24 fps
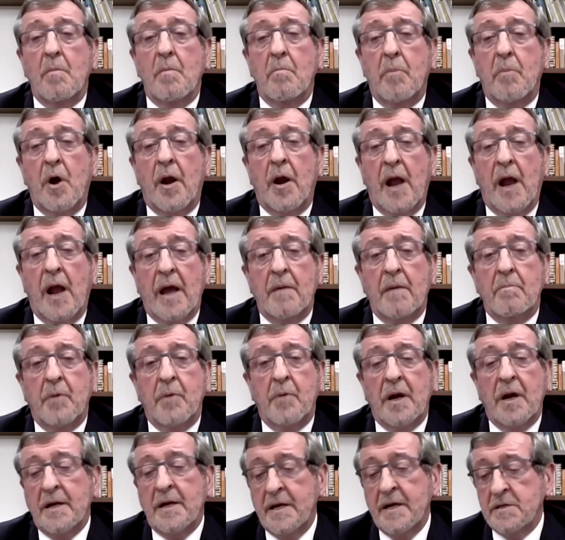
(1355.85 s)
But
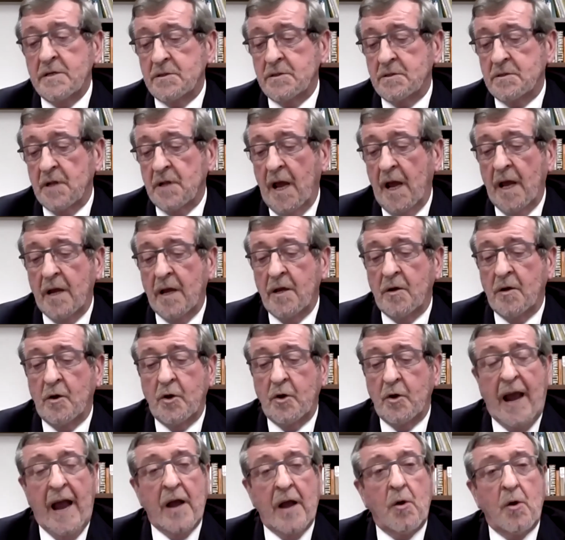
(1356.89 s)
at least, you know, you
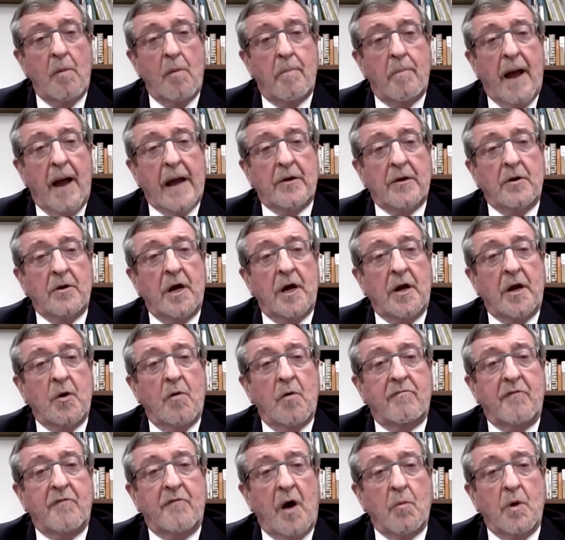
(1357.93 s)
can't go back. You got to go
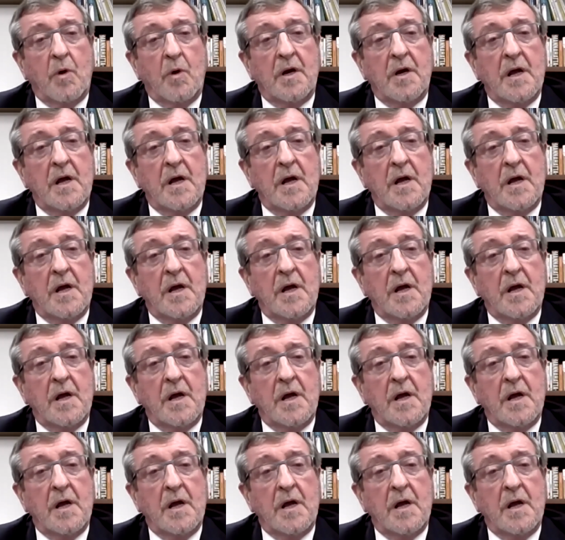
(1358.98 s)
forward.